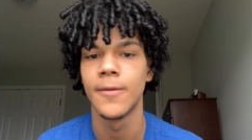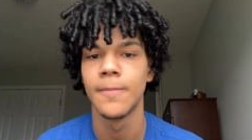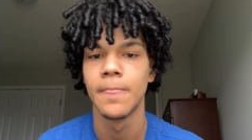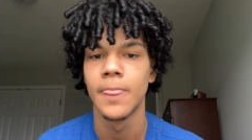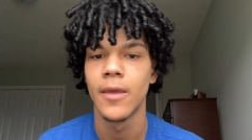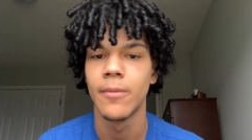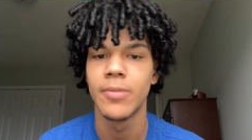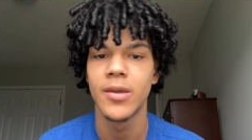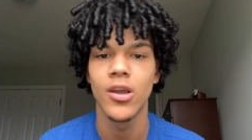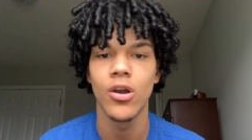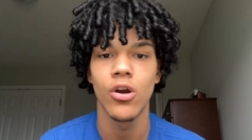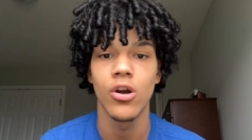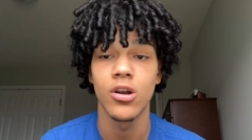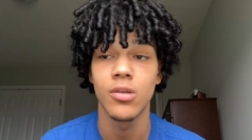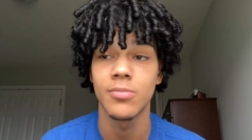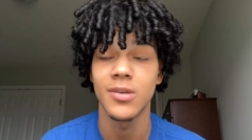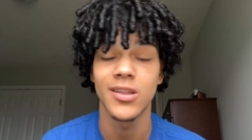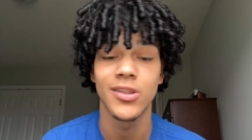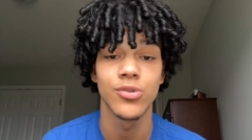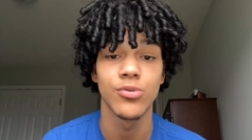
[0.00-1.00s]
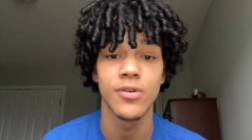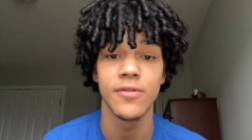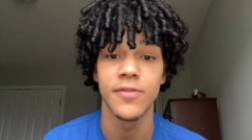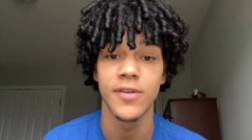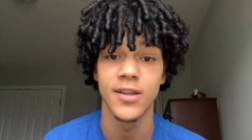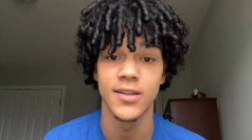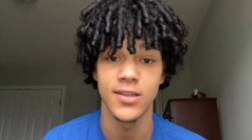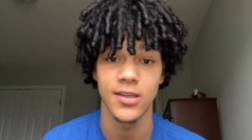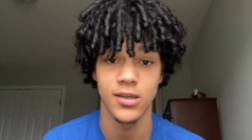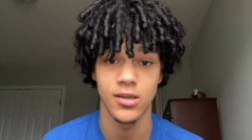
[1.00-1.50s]
PR to be
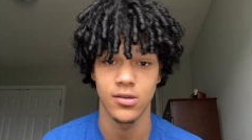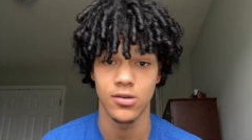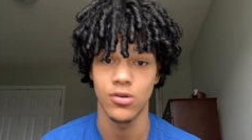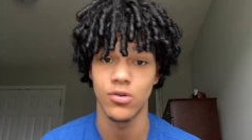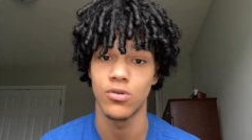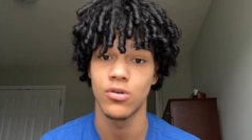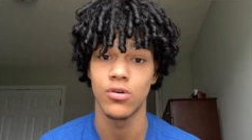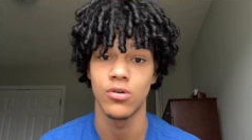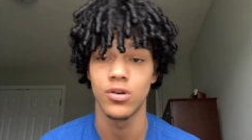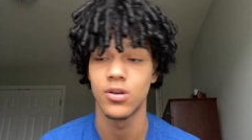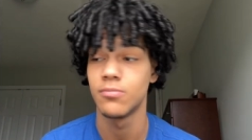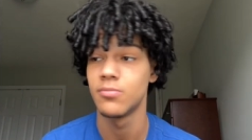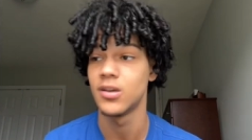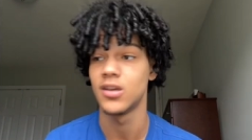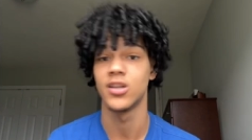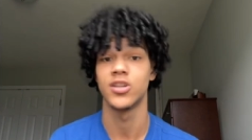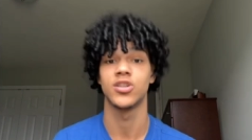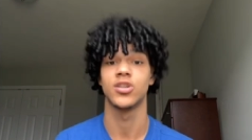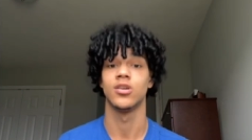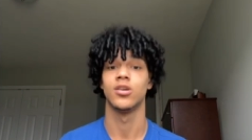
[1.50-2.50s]
315 on the bench,